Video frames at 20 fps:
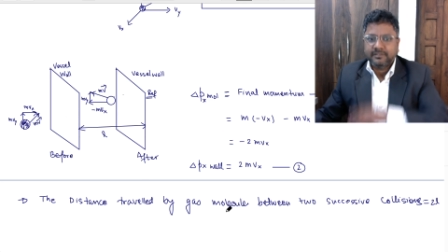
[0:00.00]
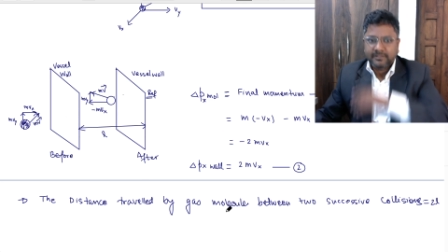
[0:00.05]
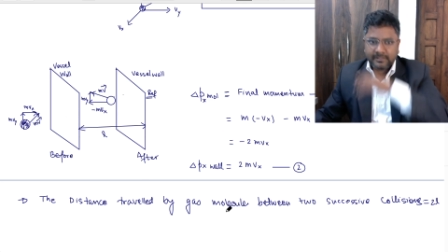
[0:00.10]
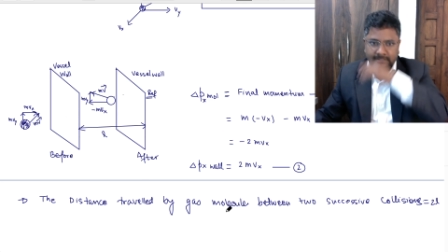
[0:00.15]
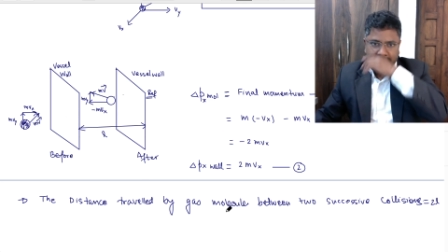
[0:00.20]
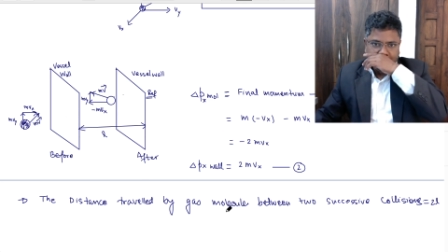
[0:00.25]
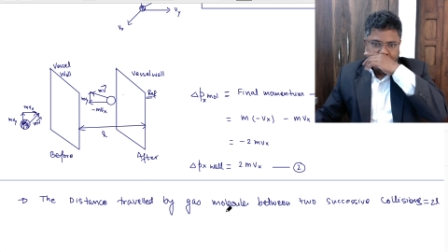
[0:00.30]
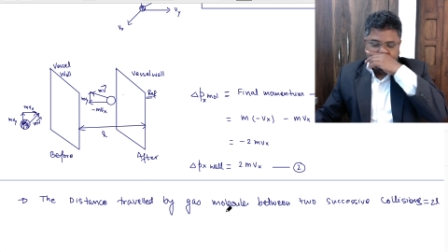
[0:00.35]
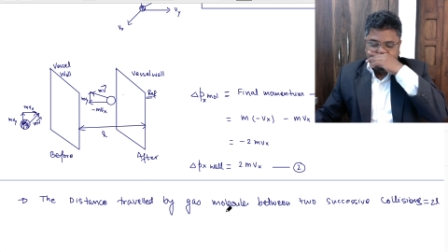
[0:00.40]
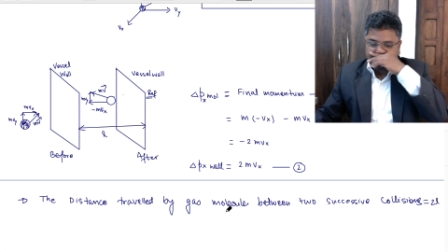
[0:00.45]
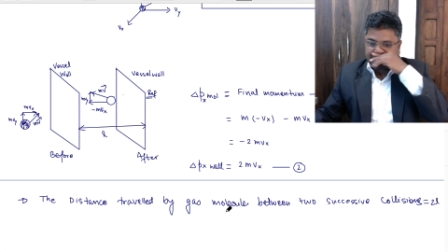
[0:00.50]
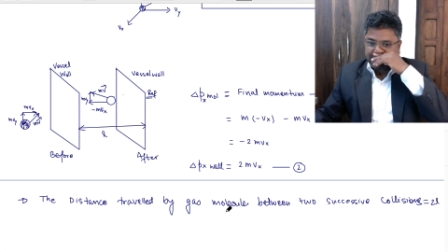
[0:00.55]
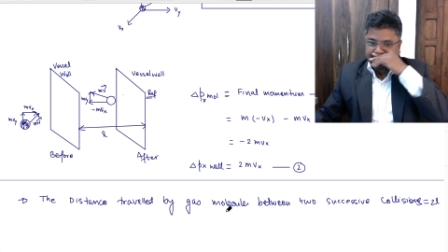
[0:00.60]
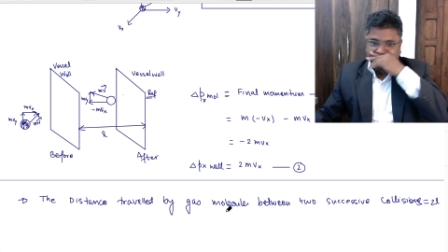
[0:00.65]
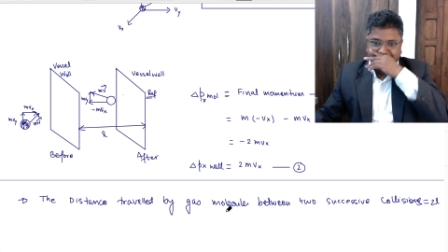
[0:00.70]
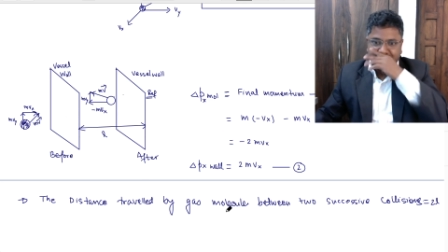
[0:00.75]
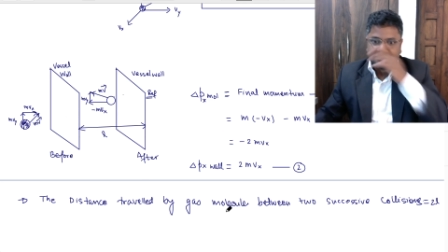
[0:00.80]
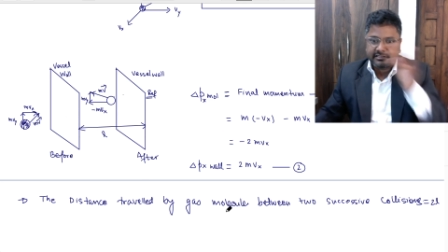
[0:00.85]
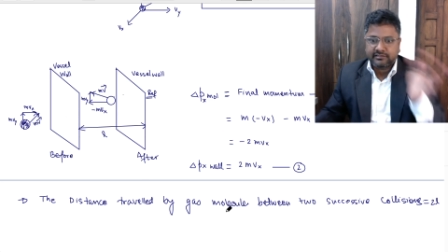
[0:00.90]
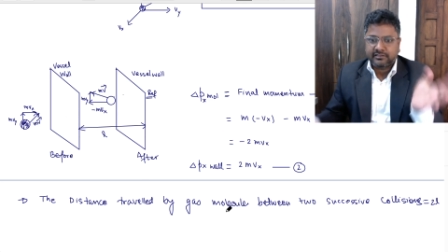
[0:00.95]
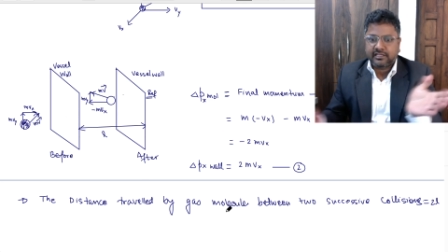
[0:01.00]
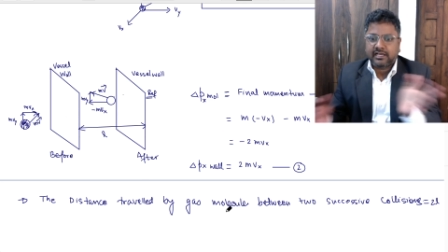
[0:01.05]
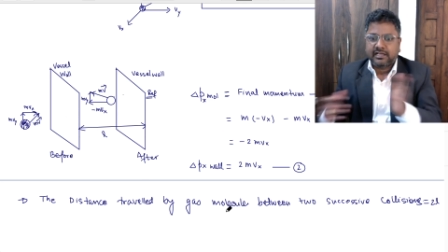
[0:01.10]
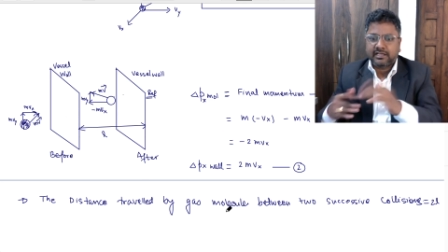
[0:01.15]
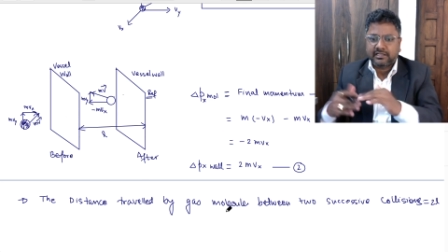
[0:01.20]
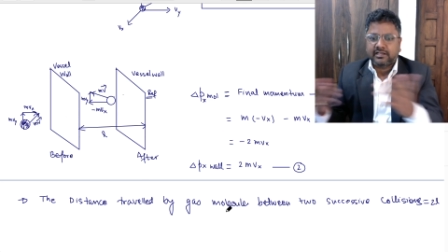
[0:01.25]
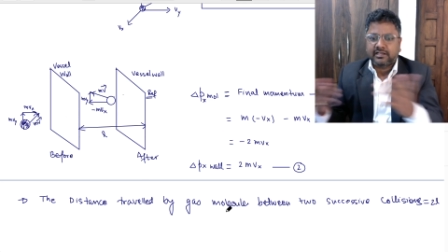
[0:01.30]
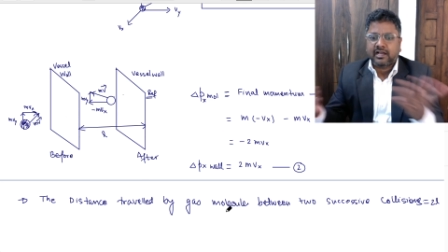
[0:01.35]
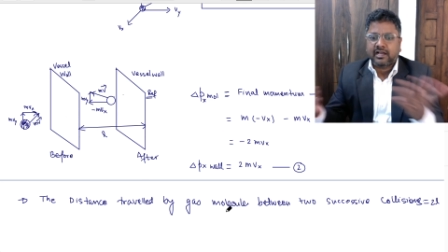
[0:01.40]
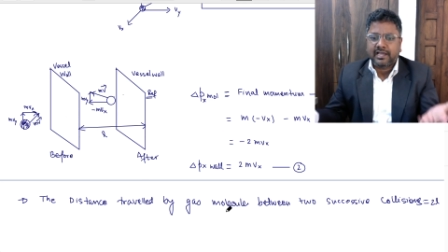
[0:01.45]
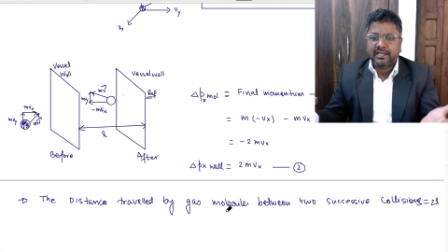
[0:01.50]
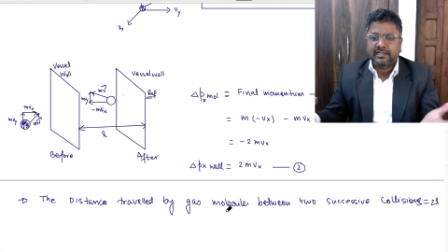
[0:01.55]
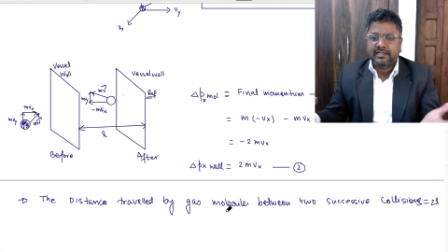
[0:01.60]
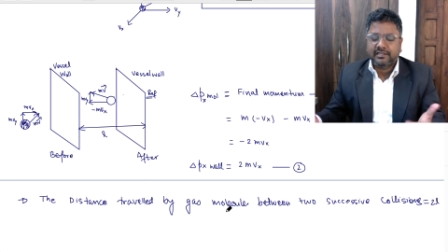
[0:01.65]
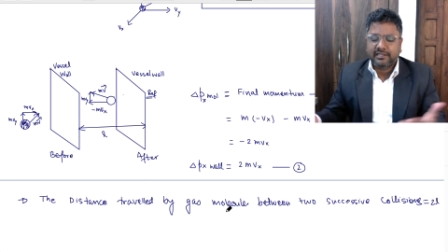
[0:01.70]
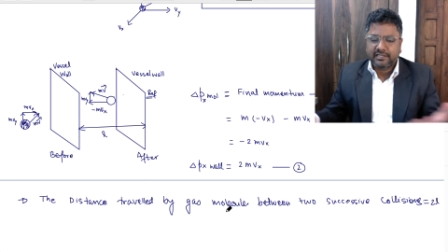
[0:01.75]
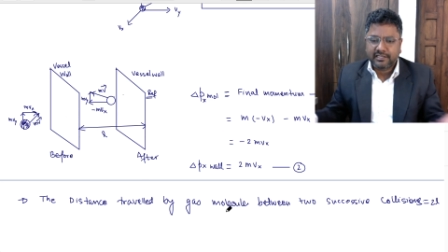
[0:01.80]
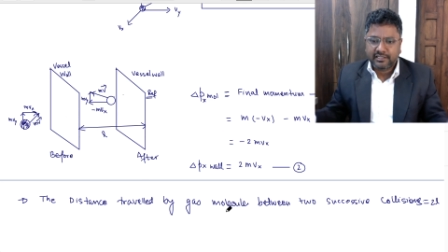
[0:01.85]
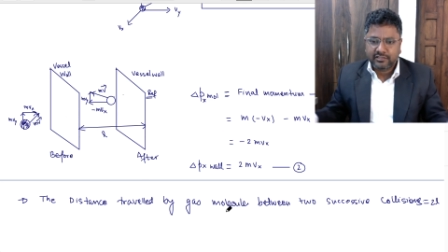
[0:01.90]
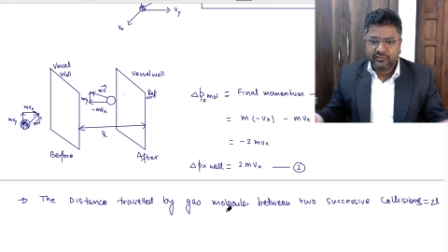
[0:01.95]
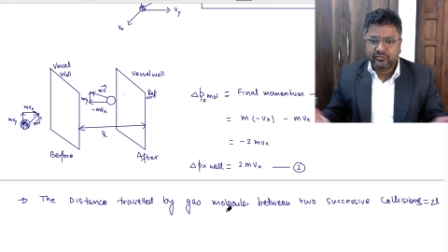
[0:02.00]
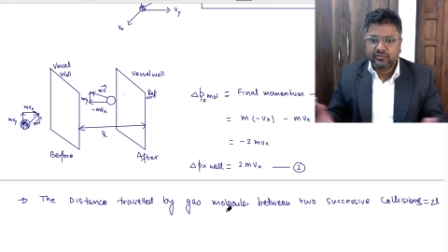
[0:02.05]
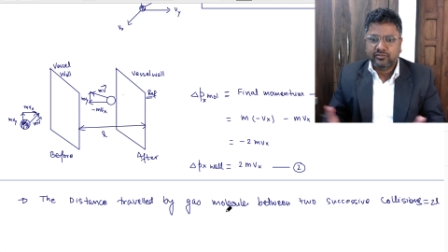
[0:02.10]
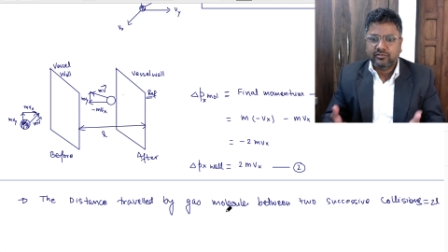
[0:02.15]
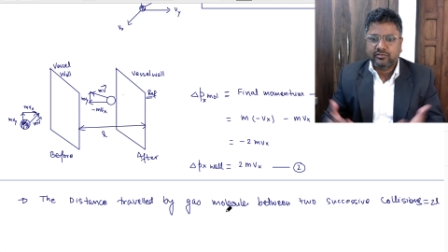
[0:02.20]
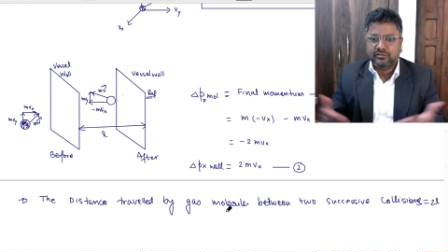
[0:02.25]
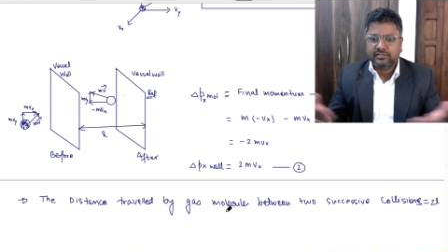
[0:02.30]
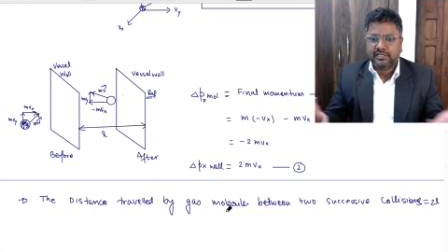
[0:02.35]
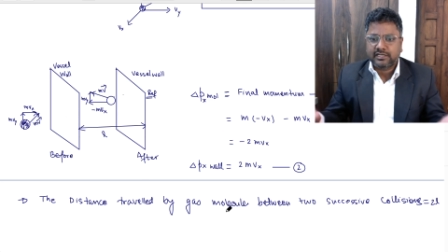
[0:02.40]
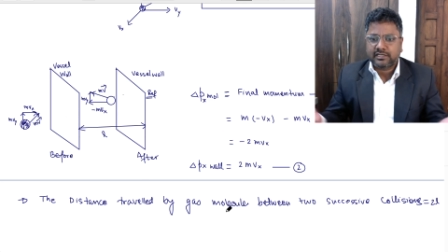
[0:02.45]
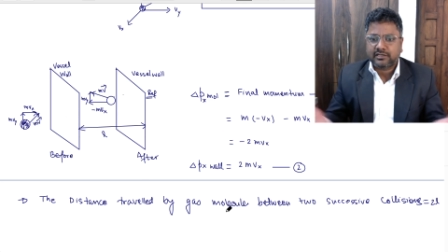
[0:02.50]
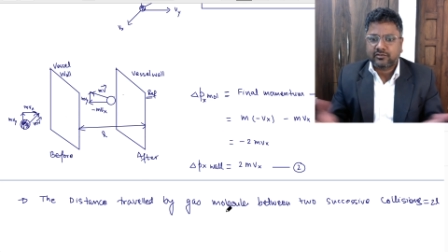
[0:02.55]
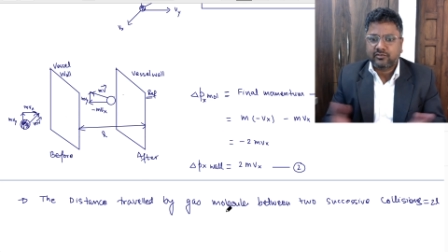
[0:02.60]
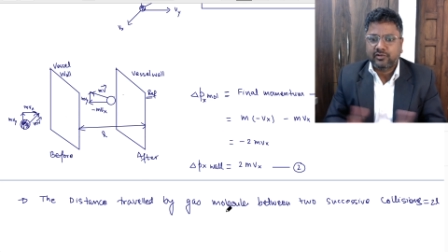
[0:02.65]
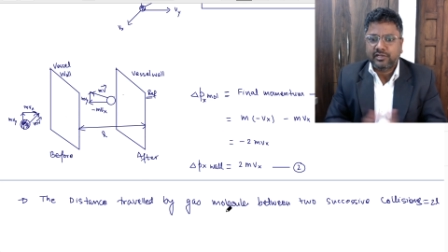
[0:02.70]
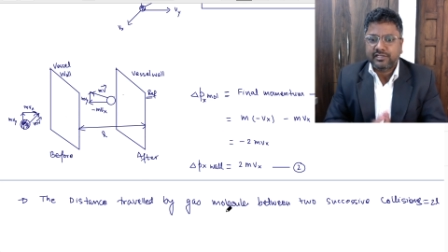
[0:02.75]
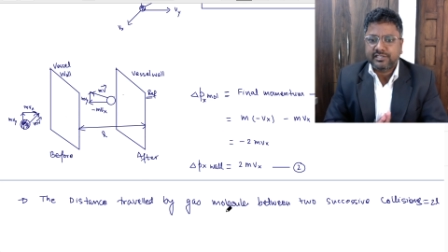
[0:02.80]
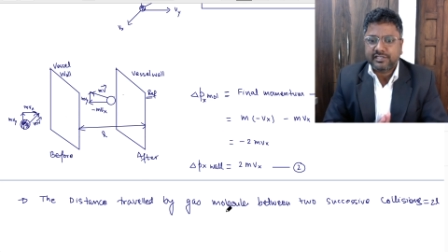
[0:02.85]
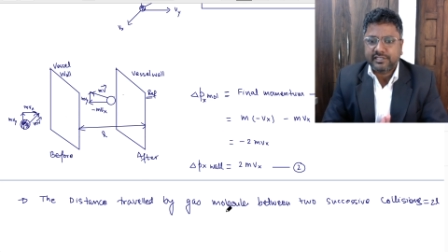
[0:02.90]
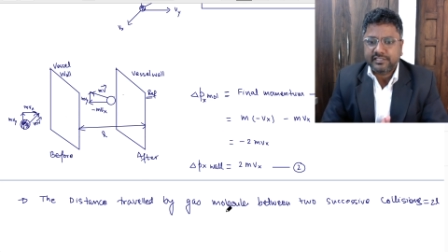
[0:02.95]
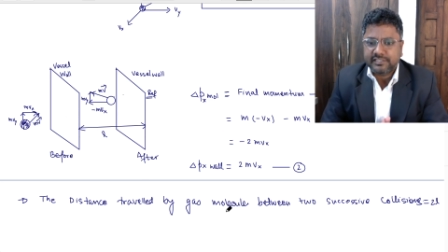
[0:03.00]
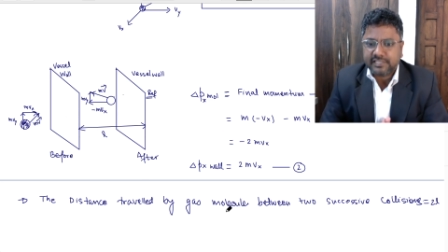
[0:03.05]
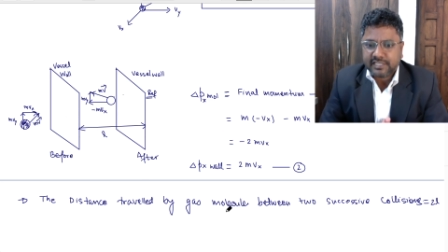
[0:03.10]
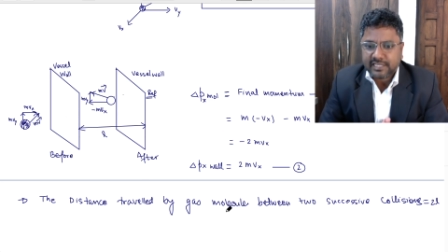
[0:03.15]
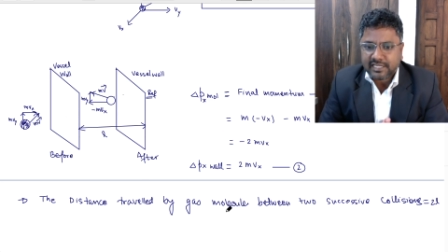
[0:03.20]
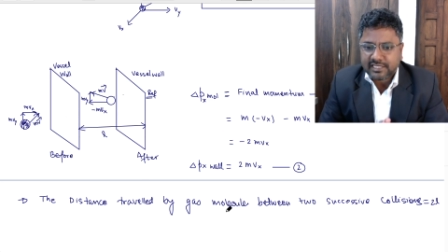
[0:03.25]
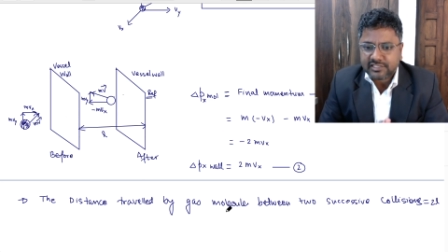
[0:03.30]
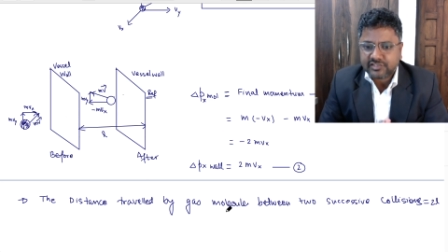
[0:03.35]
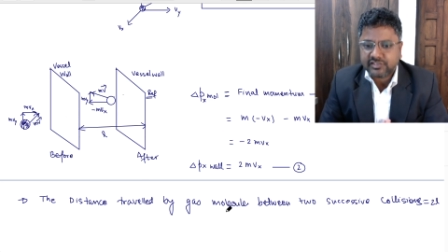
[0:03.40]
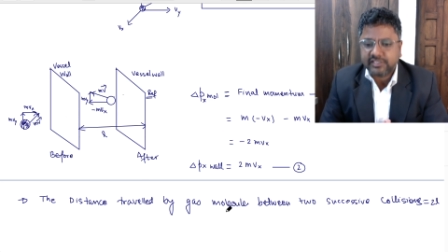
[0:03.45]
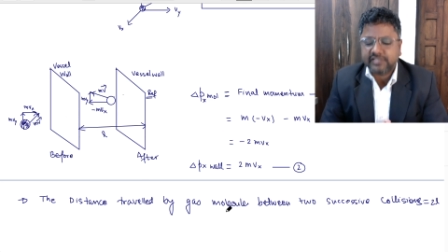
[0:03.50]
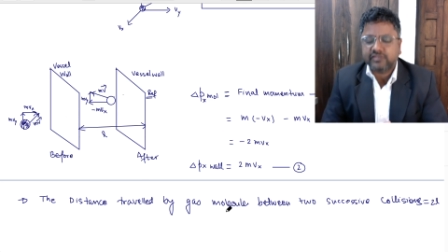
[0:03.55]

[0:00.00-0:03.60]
So this the collision is elastic,